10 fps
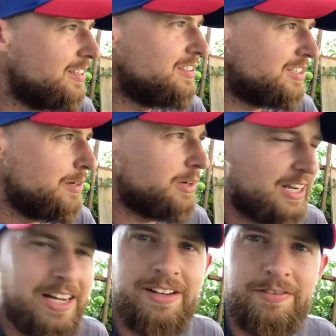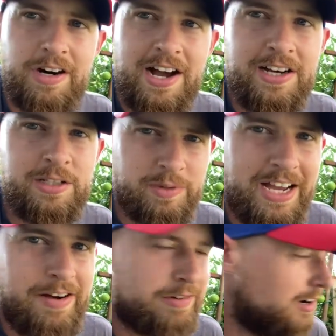see what kind of varieties we
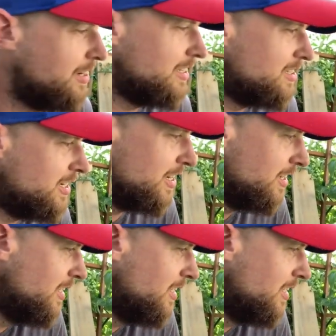have growing this year.